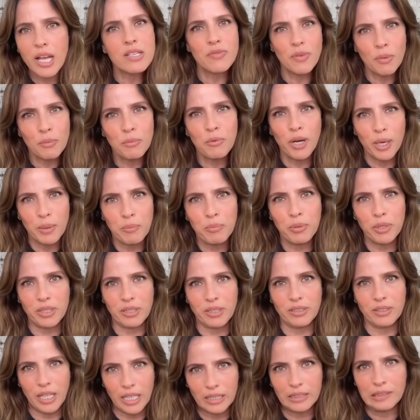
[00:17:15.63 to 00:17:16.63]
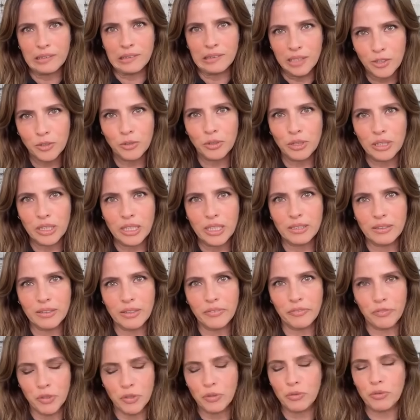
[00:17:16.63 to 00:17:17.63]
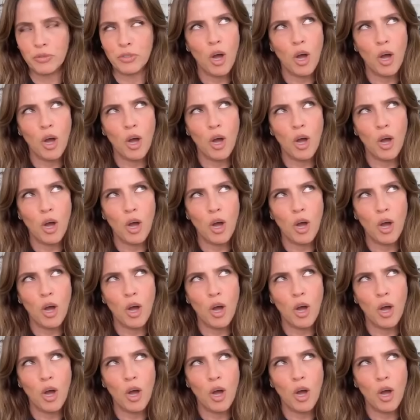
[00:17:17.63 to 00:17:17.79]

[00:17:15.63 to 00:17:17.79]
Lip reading: from Great Britain. Like, literally, if you're